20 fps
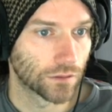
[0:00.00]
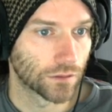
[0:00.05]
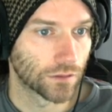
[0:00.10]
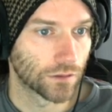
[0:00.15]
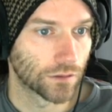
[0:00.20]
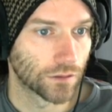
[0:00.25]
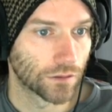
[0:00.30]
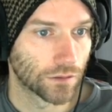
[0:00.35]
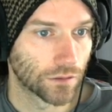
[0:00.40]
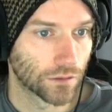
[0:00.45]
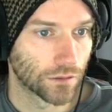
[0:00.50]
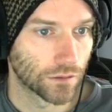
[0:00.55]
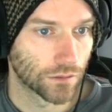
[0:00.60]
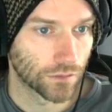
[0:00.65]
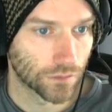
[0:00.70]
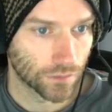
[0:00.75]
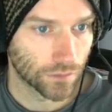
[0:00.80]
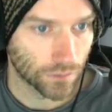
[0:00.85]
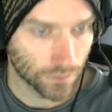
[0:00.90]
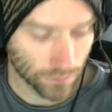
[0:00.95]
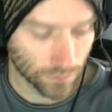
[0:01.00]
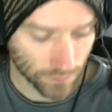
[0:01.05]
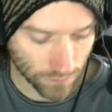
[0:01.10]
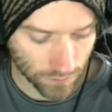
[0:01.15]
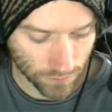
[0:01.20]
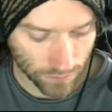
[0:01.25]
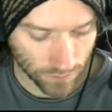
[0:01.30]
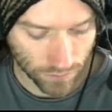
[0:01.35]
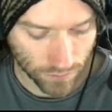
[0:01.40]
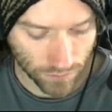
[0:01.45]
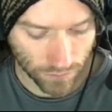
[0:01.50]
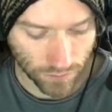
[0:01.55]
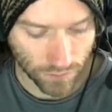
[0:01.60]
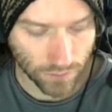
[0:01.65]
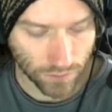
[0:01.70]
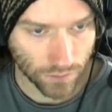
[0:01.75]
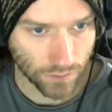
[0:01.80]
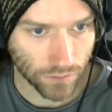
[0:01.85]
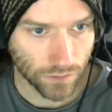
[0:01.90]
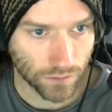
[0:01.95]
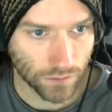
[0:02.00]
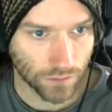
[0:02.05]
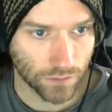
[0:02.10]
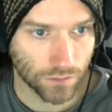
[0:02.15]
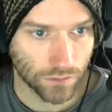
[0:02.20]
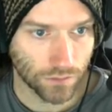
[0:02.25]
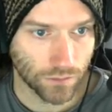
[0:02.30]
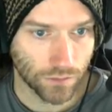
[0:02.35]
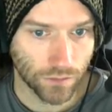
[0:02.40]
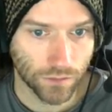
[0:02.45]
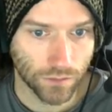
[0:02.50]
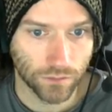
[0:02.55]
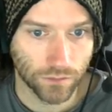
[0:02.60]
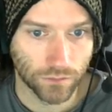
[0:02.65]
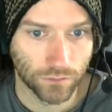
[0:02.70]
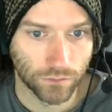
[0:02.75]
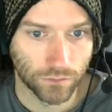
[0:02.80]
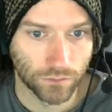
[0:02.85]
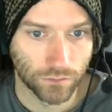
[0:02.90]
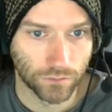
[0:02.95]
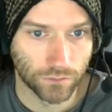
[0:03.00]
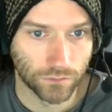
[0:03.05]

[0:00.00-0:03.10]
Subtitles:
Nothing is said.